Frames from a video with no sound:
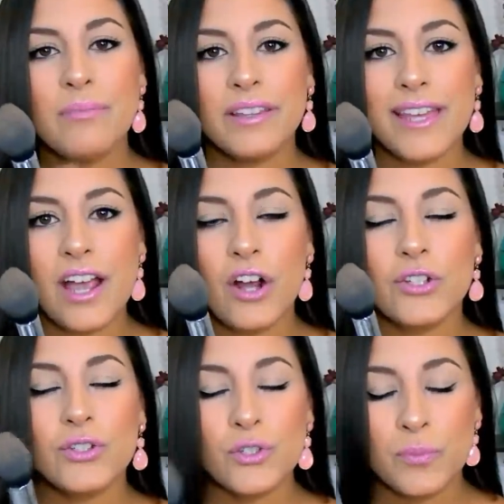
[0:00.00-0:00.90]
but they are
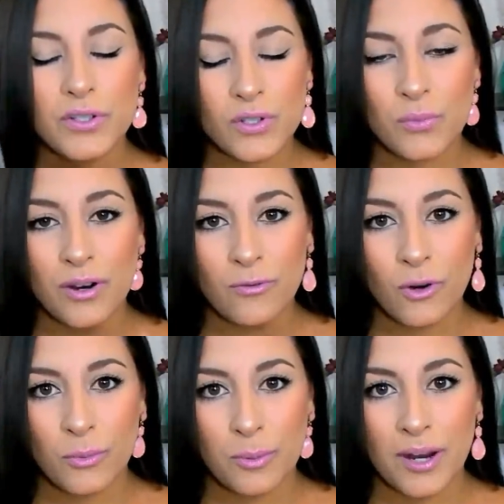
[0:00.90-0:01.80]
super, super
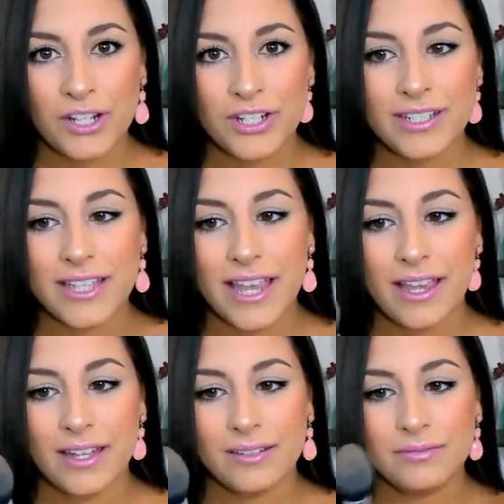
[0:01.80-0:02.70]
affordable brushes
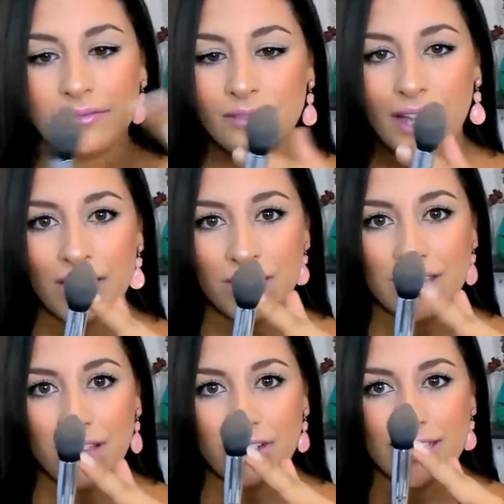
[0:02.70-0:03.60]
and I
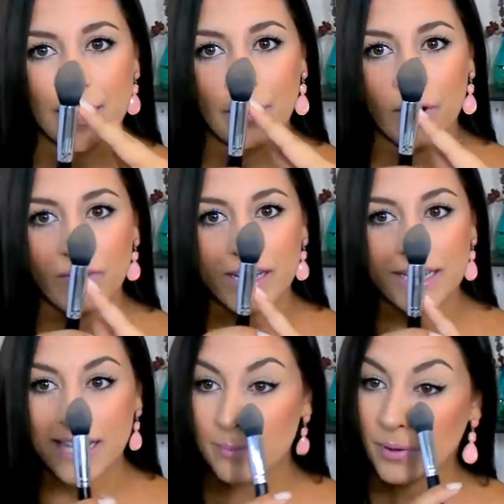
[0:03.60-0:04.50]
just love it. It's that
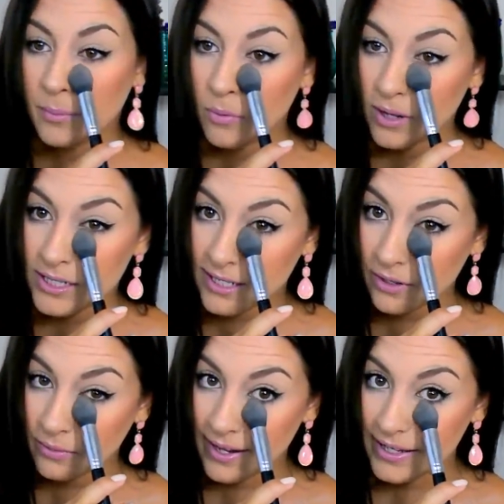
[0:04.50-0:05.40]
perfect tapered point to
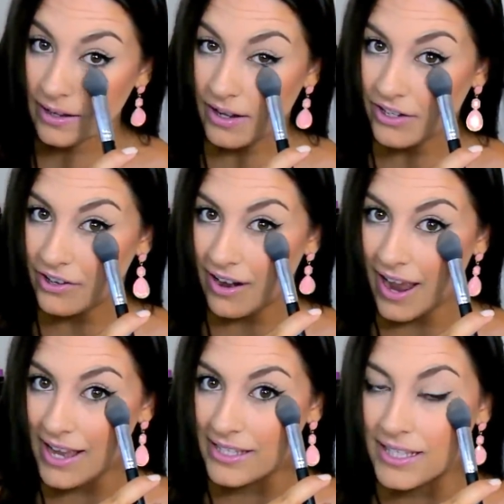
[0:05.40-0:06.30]
get right here under your
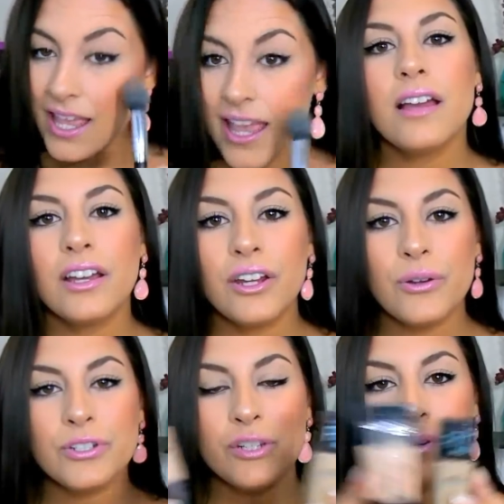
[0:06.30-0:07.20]
eyes. Not going to
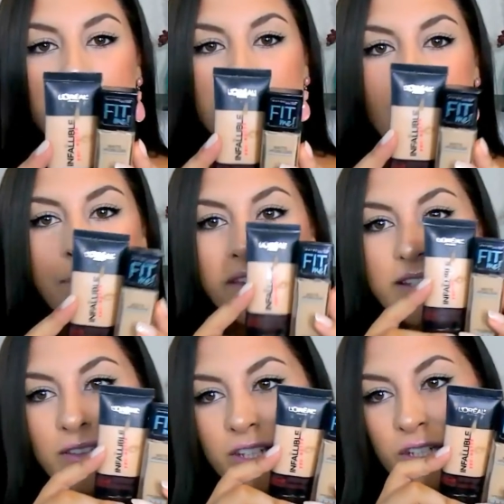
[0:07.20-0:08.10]
go too much in depth.
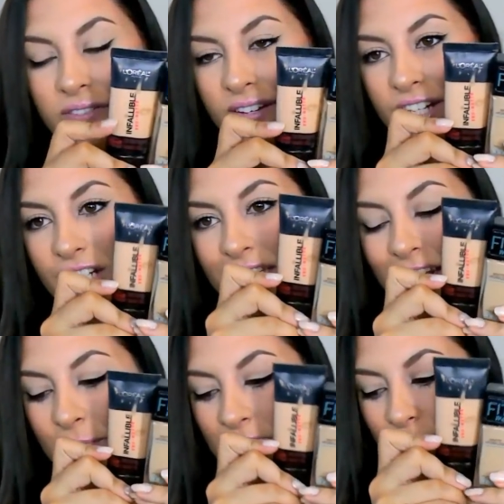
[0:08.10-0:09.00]
These are the two foundations
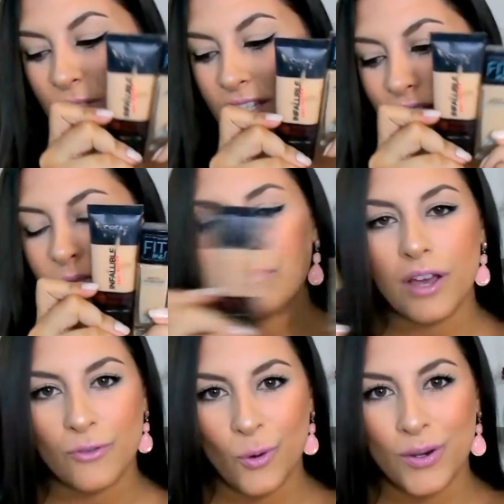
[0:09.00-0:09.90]
that I've been using,
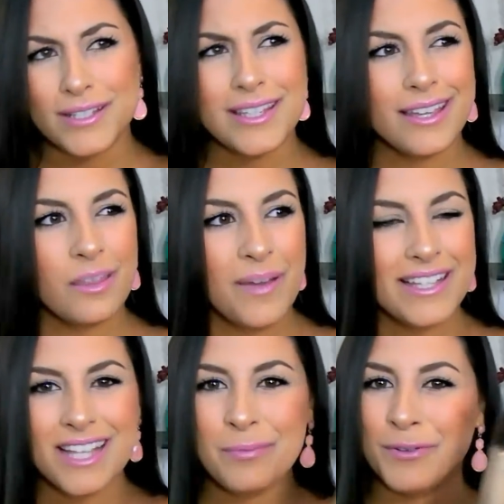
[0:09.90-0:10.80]
of course, like the
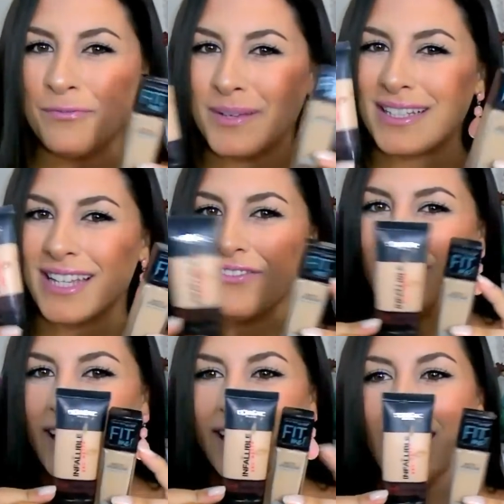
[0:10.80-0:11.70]
past couple of months, I
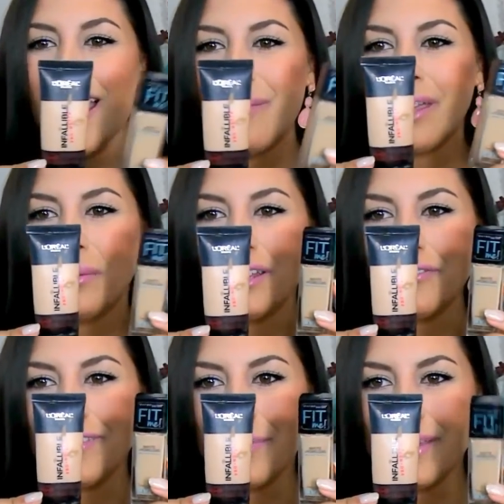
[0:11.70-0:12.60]
feel like. Maybelline
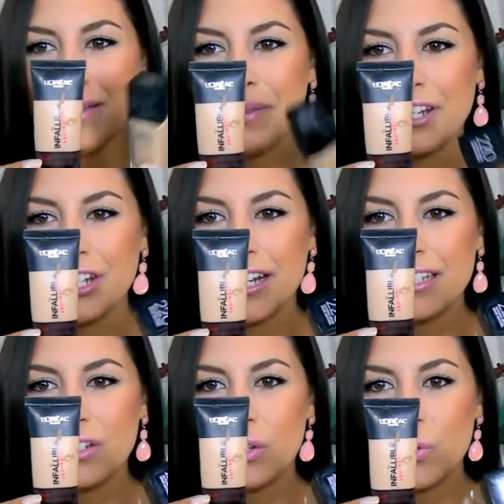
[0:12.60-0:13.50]
Fit Me, my
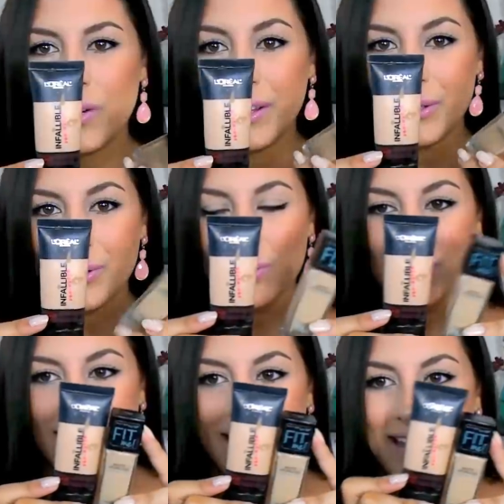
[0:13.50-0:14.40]
shade's two twenty or two
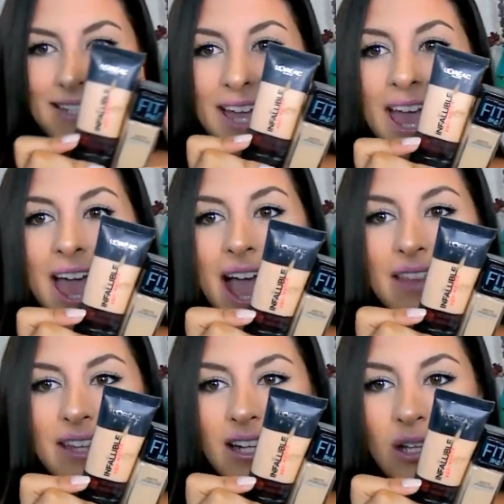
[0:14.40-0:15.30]
twenty-eight.
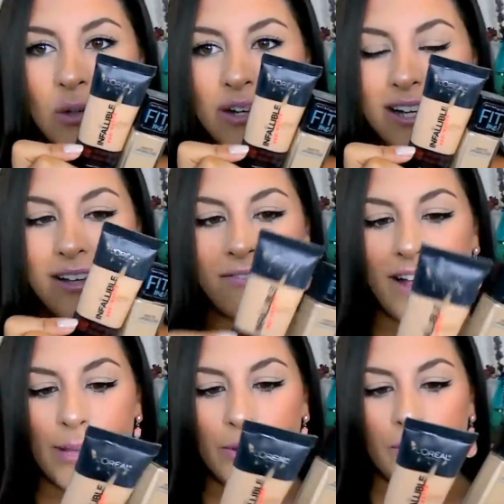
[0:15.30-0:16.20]
And then L'Oreal
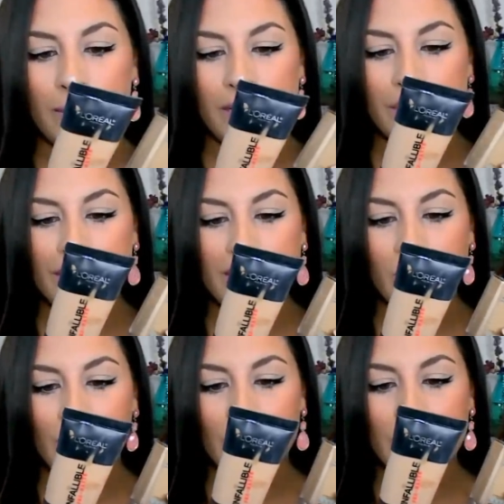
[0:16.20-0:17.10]
Infallible, my shade
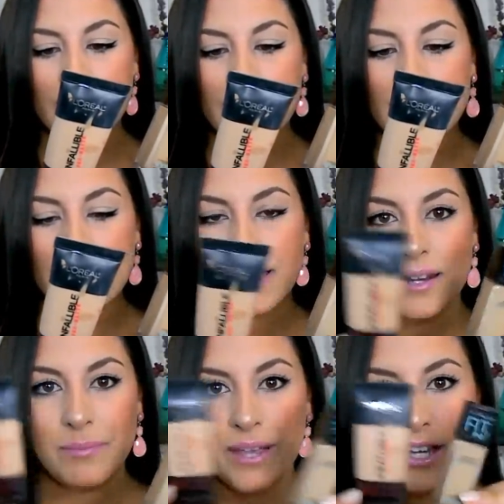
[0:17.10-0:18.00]
is one oh six
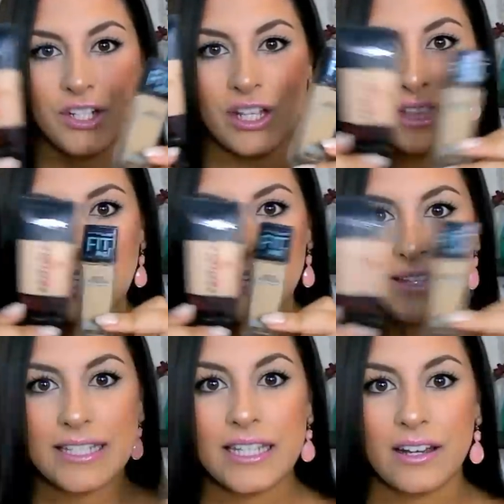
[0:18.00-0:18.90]
Sun Beige. Love
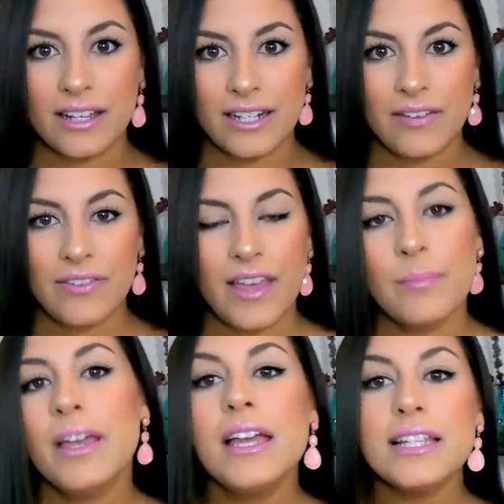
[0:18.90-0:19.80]
these, cannot get enough of
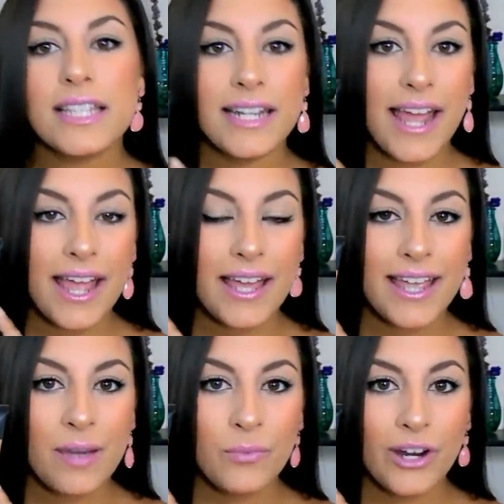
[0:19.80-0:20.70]
them. Today I
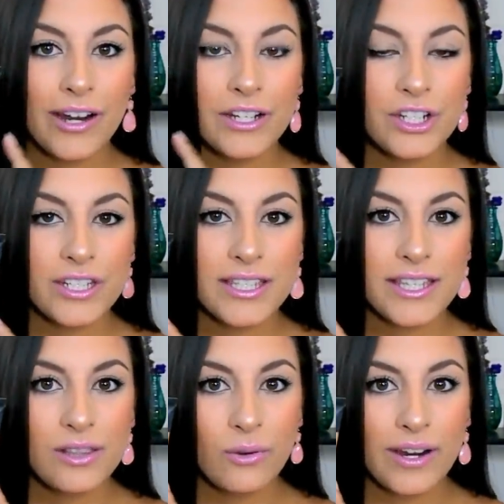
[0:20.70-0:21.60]
am wearing just
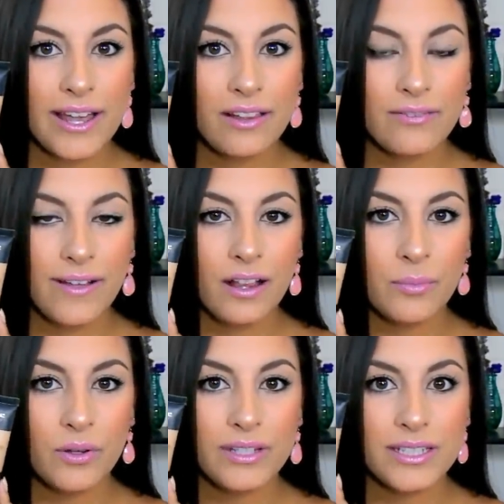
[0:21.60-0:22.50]
the L'Oreal
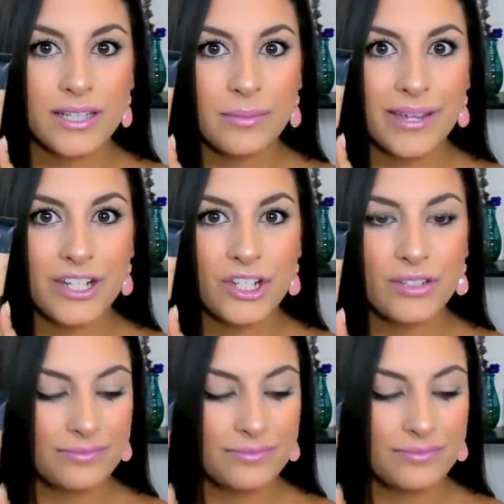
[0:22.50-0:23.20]
Infallible in Sun Beige.